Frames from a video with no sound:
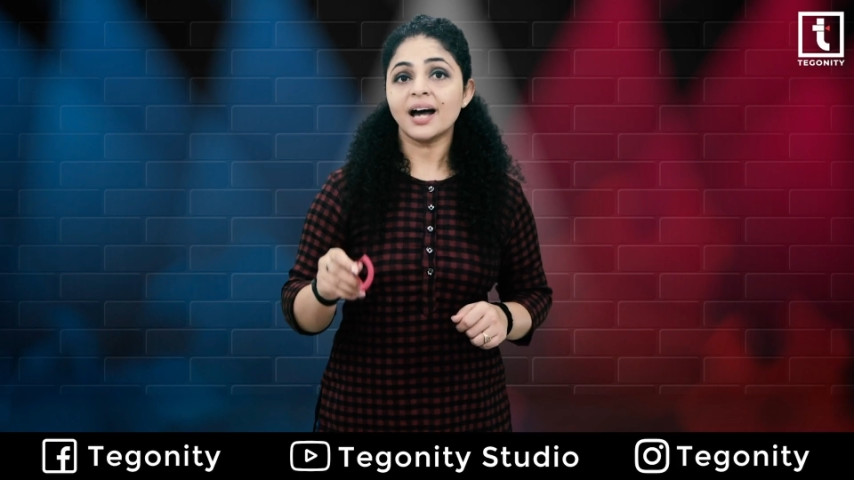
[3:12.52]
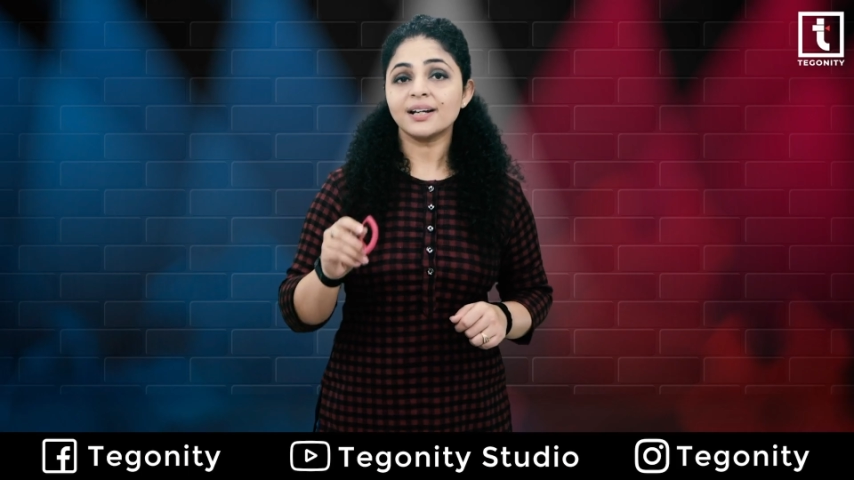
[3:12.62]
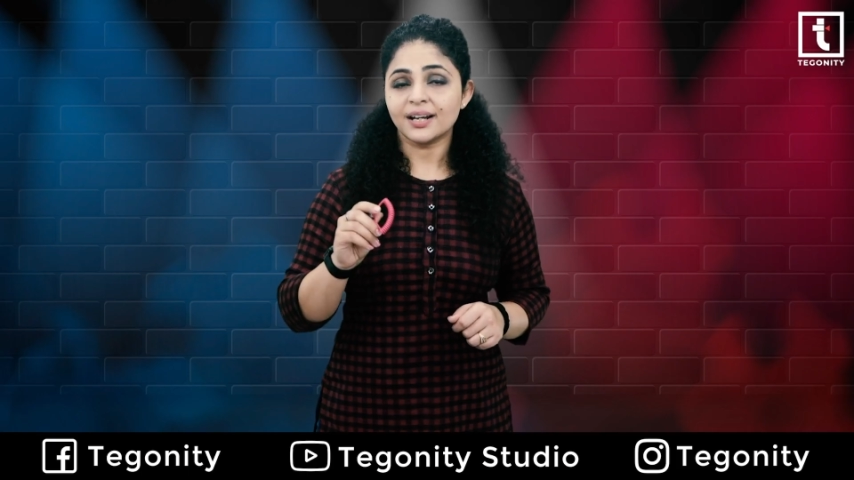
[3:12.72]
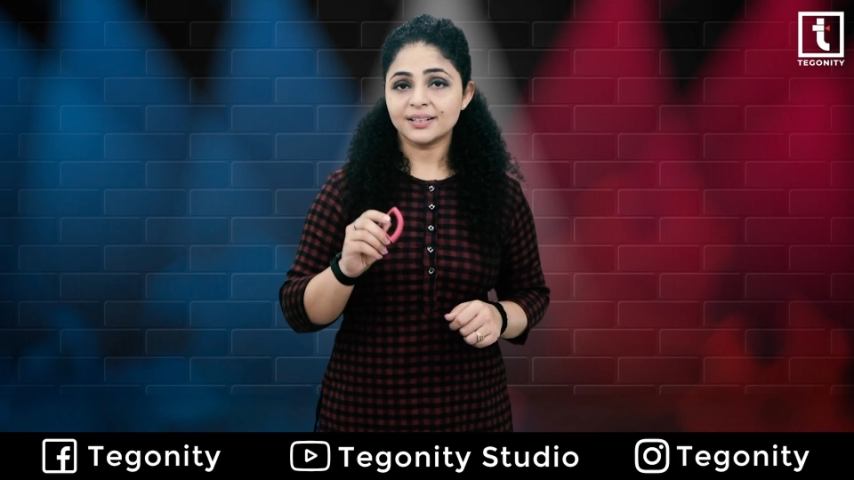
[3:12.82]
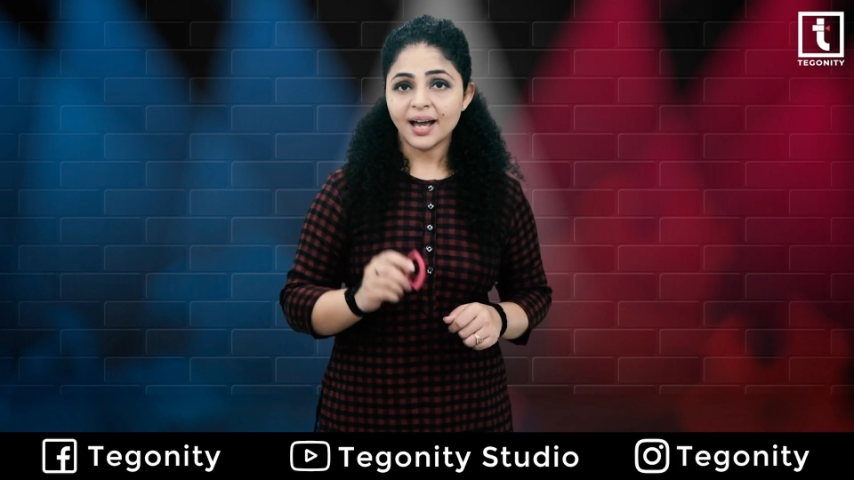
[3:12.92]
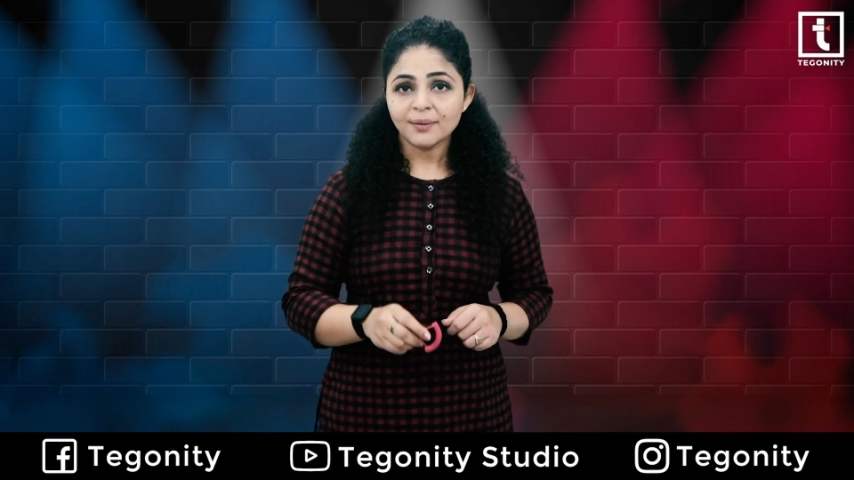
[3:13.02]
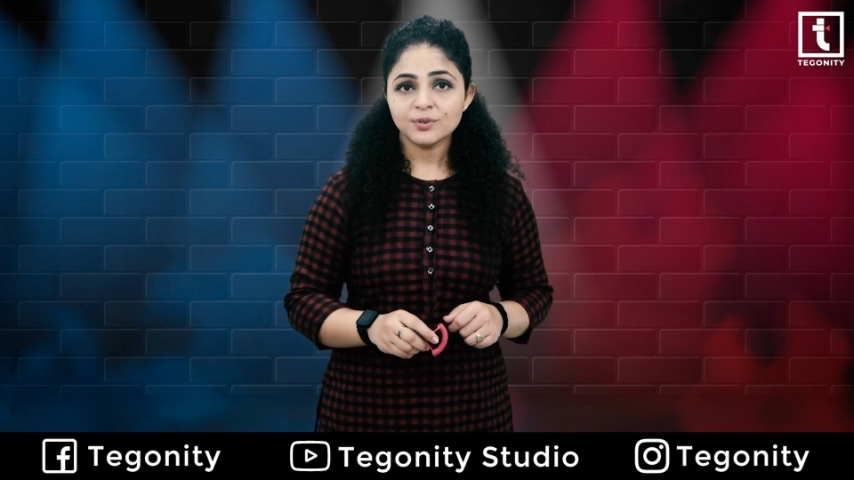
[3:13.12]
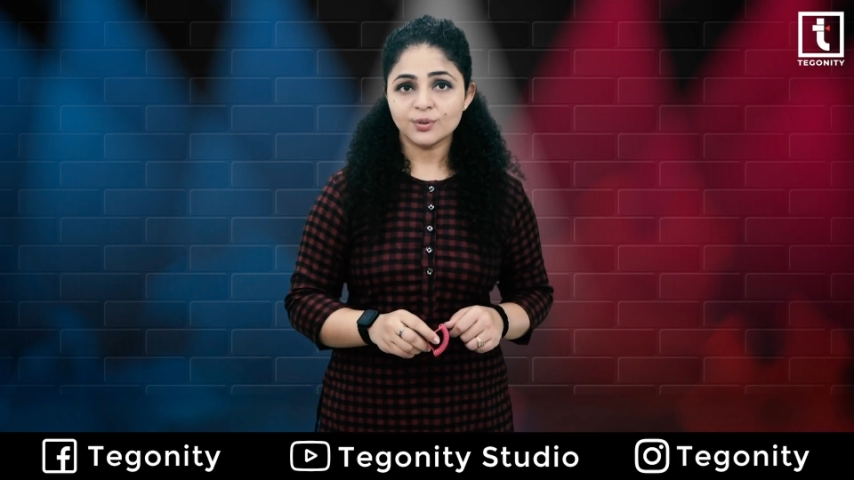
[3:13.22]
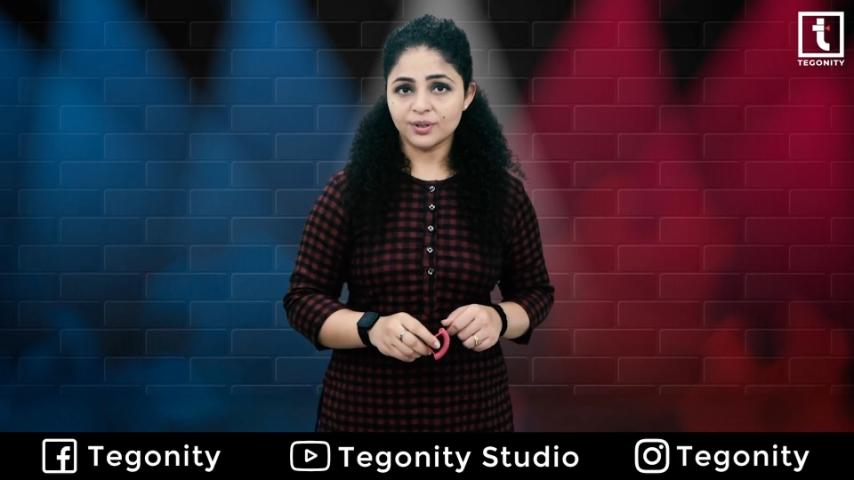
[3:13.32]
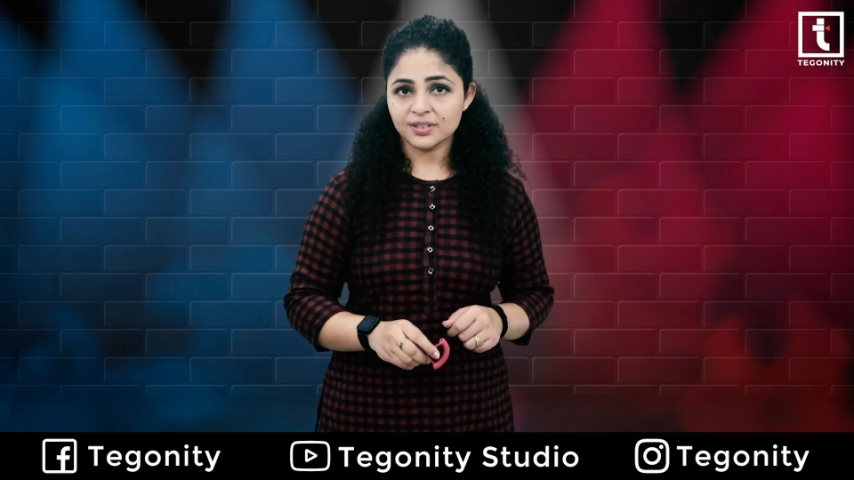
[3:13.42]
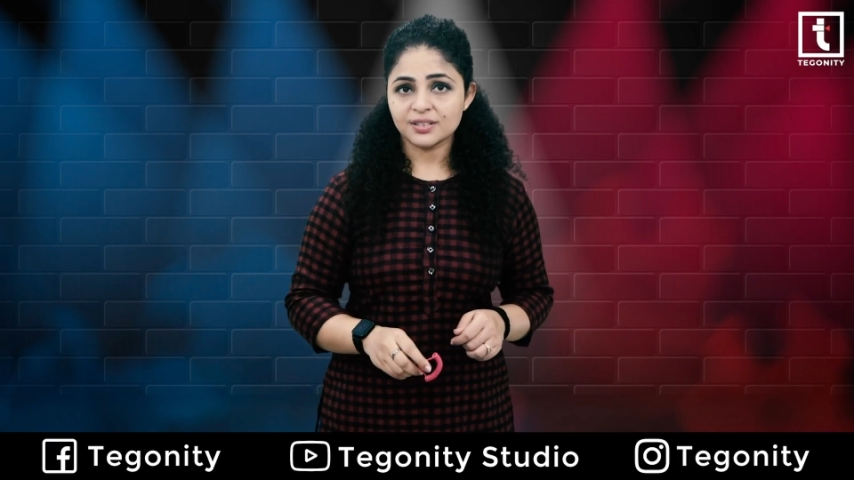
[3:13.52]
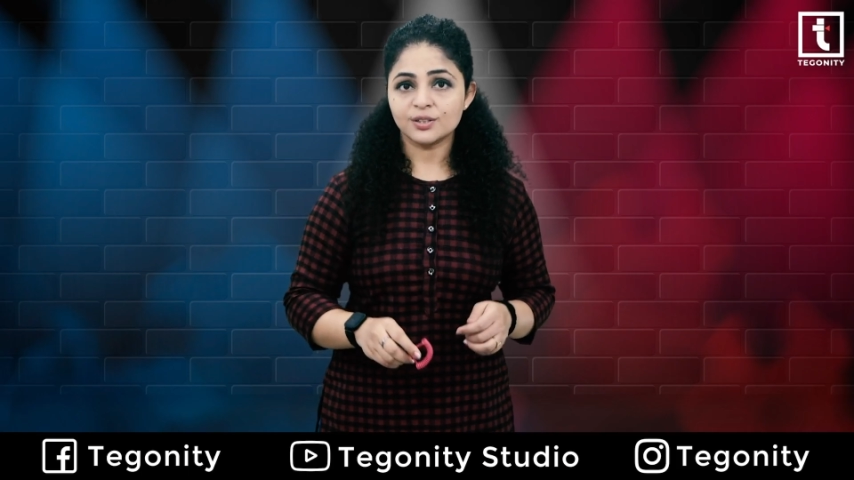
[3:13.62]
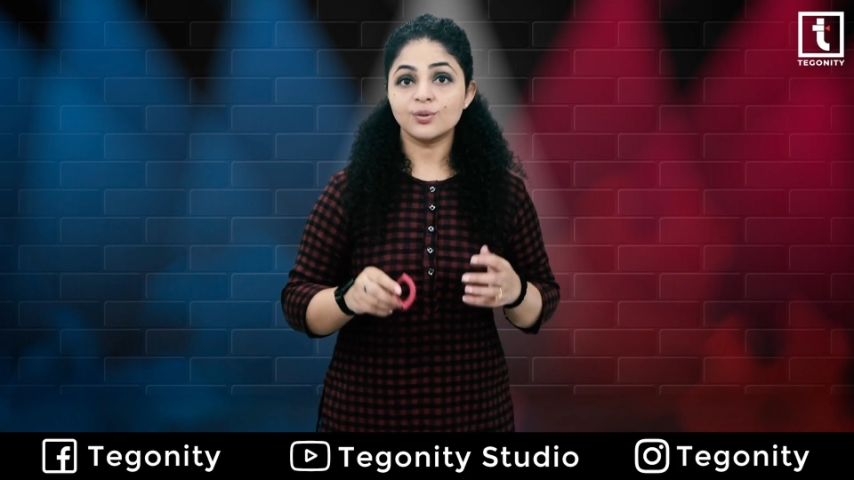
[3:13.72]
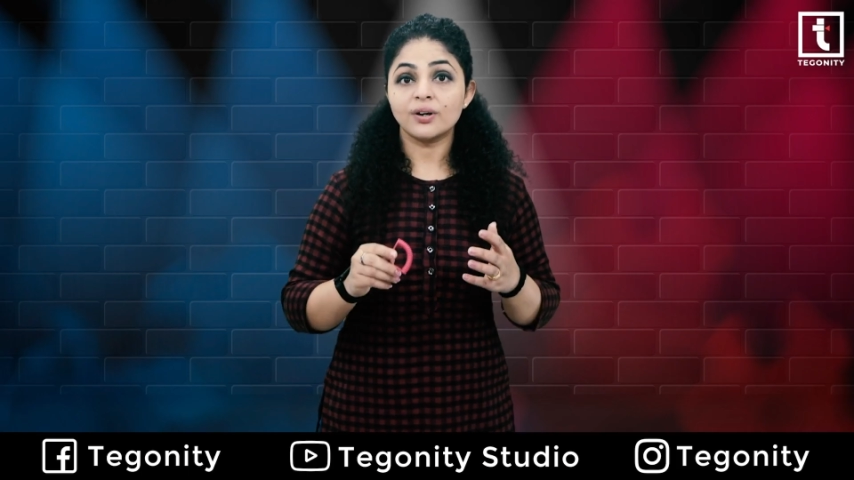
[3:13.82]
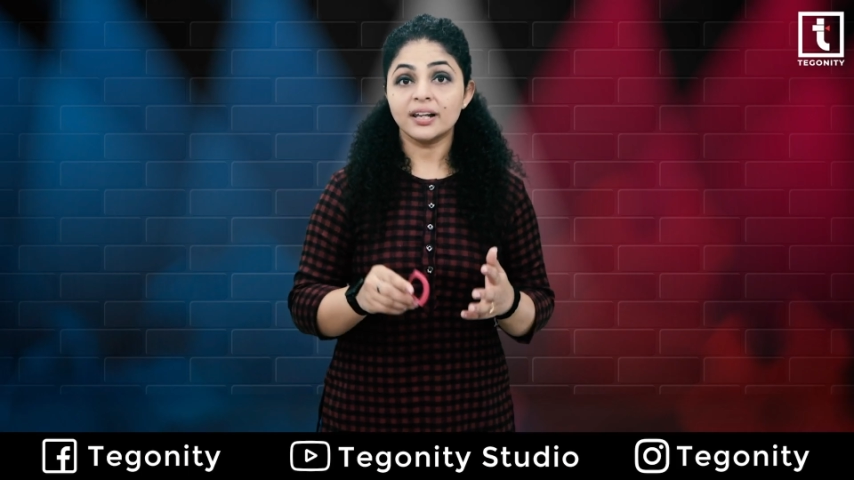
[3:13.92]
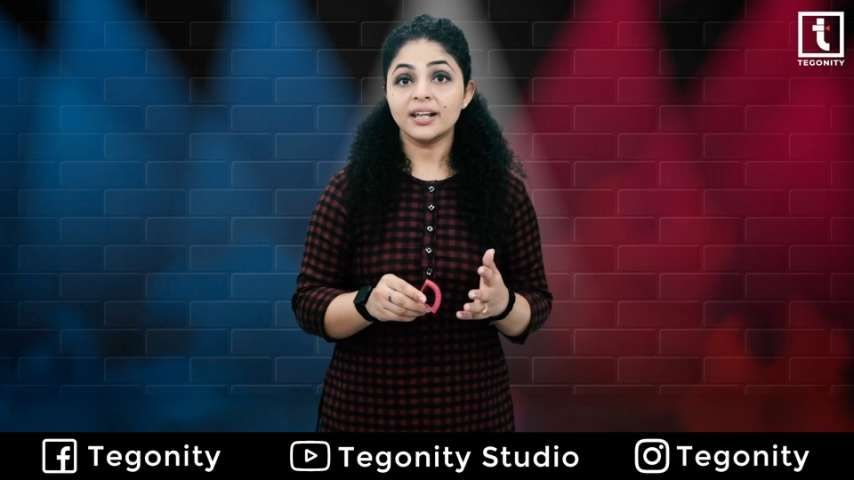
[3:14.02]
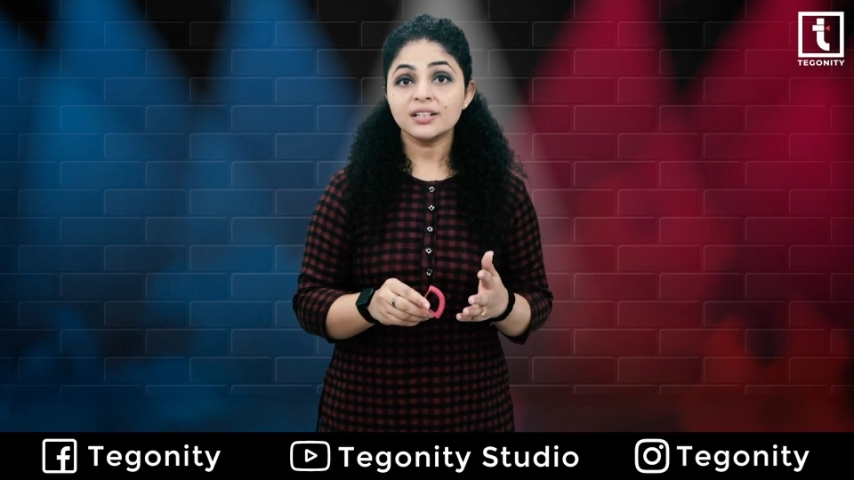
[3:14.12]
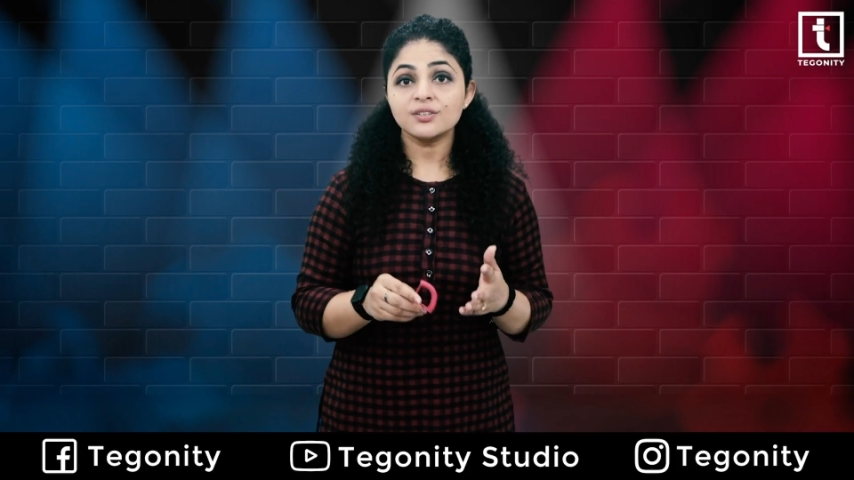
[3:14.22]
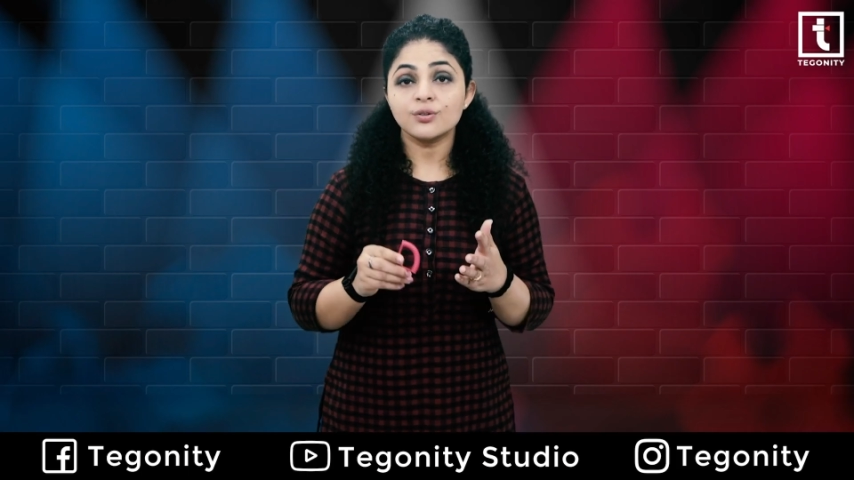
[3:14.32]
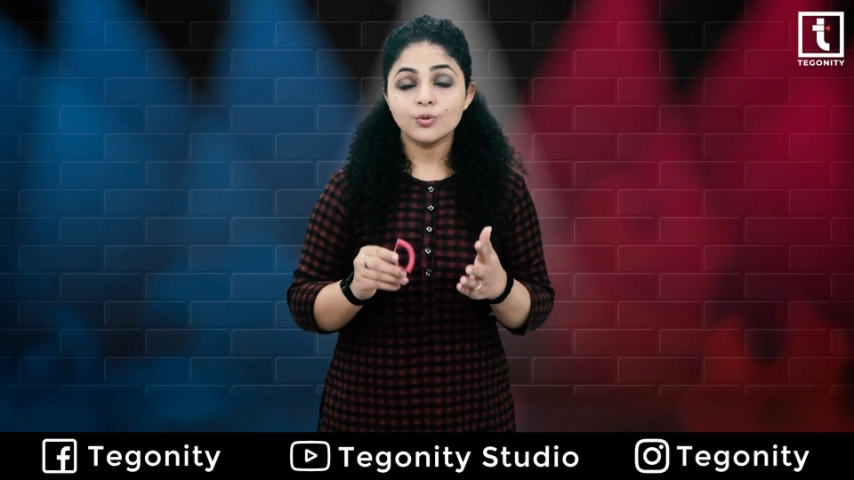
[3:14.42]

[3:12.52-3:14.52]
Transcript: are adapters to connect